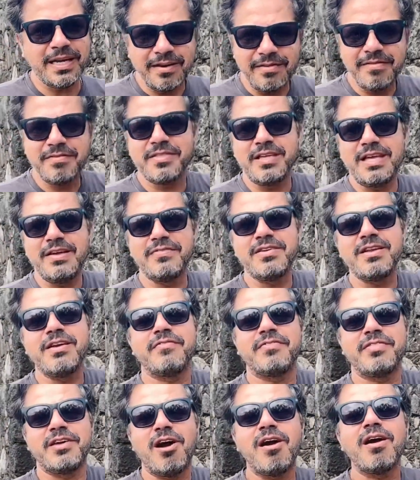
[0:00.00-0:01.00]
even
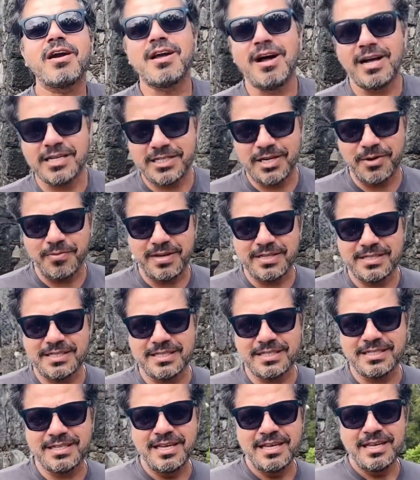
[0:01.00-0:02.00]
if there are
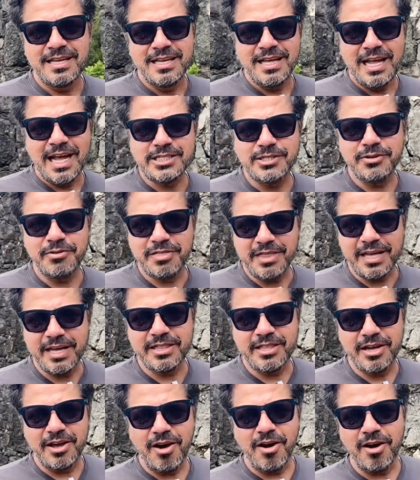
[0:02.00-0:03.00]
consequences, as you think
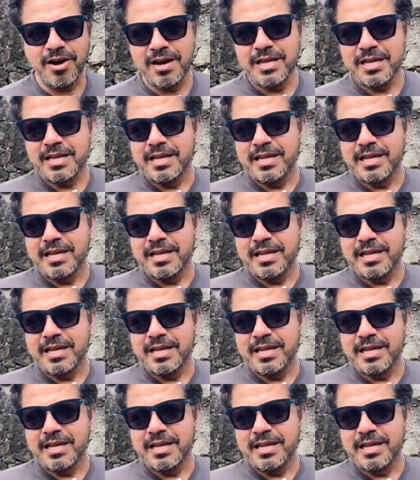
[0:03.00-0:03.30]
they are.